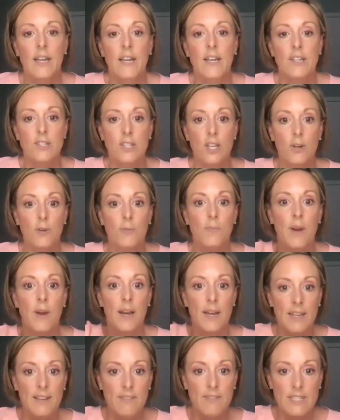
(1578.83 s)
So
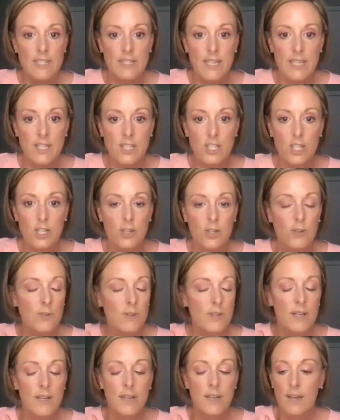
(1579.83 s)
uneven skin
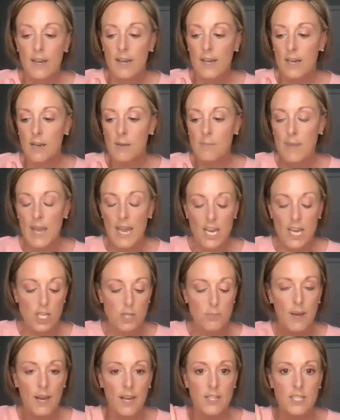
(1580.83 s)
tone, age
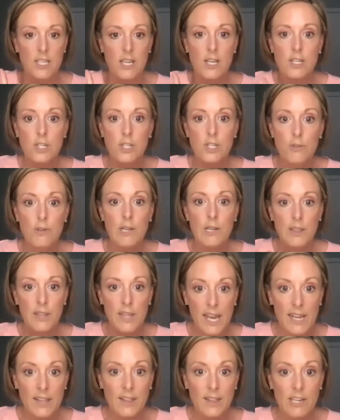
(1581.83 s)
spots, do a
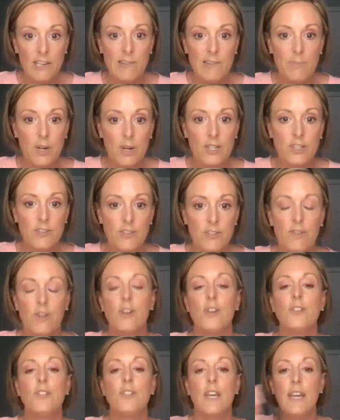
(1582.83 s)
light layer of bronzer
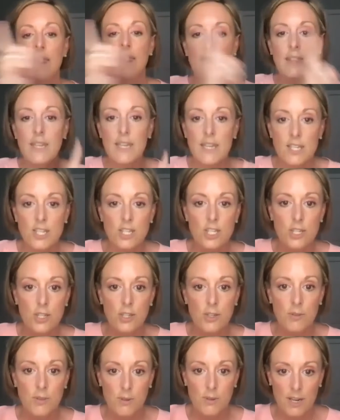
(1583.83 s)
first and then
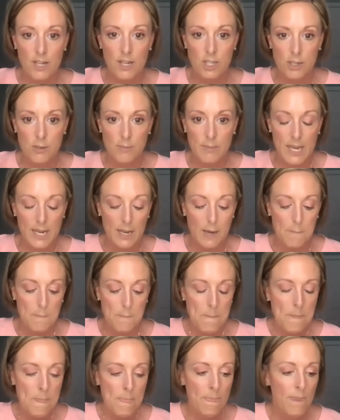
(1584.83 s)
do the rest of your makeup.
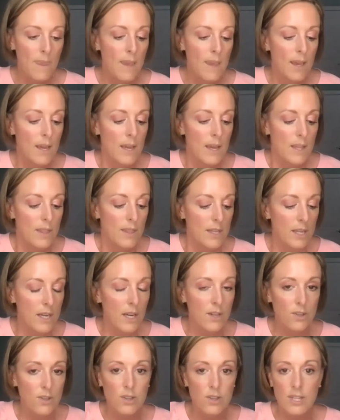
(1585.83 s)
The
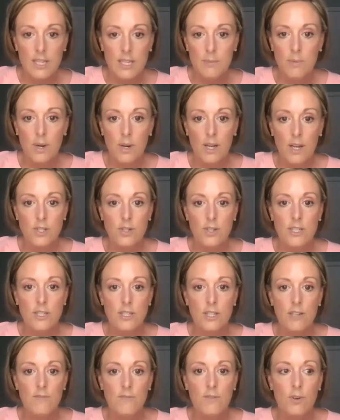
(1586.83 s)
other thing bronzer is
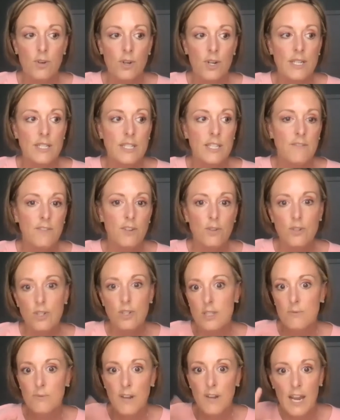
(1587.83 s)
good for is if you
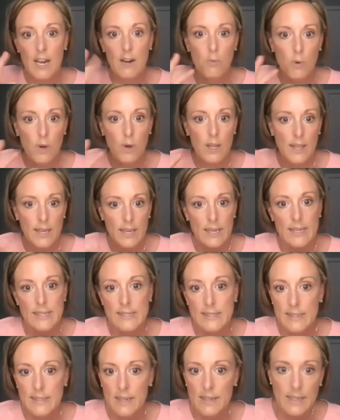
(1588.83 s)
just kind of want like a
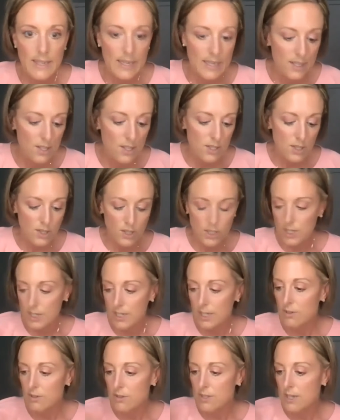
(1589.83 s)
sun-kissed look.
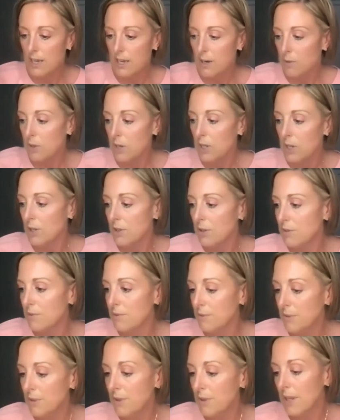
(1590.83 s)
You just kind of want to
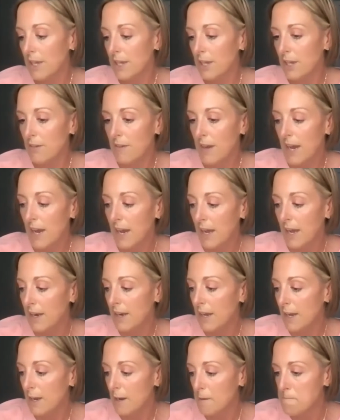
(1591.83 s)
look like you've had
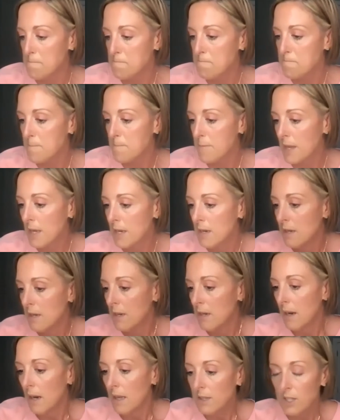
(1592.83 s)

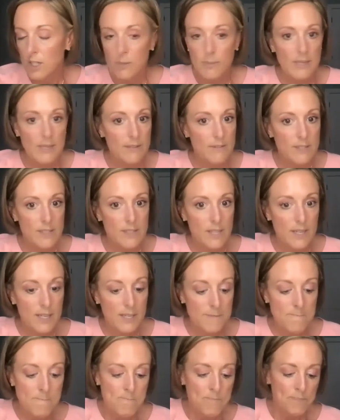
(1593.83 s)
a little bit of
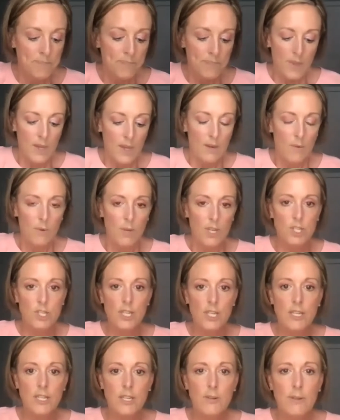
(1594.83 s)
sun, which
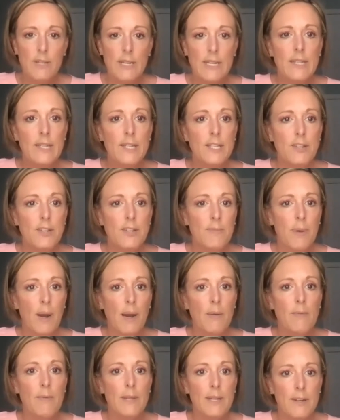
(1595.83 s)
in New England, you
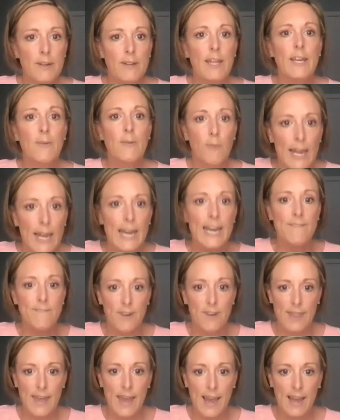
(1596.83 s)
probably are like ready
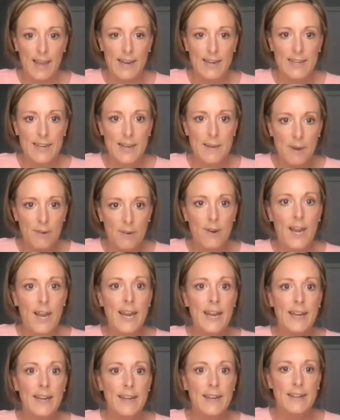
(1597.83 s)
for that. Am I
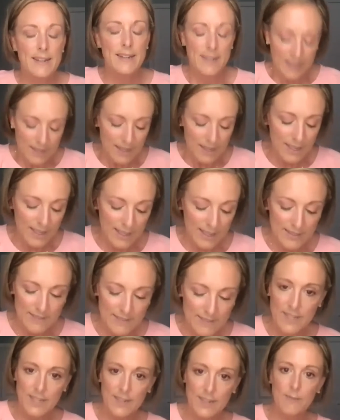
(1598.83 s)
right?
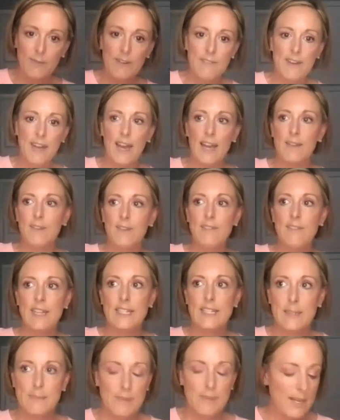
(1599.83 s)
Figure we've had
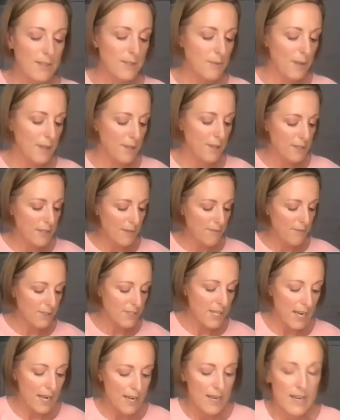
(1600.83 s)
some nice weather except for
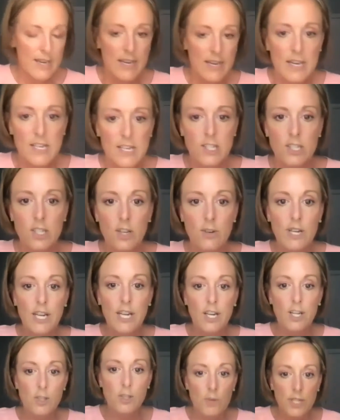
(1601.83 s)
today. So
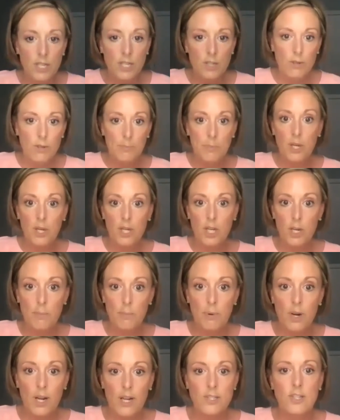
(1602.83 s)
here's where you would put your
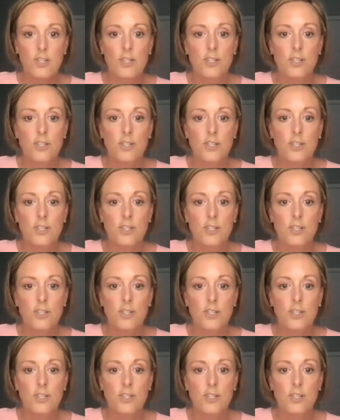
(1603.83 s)
bronzer.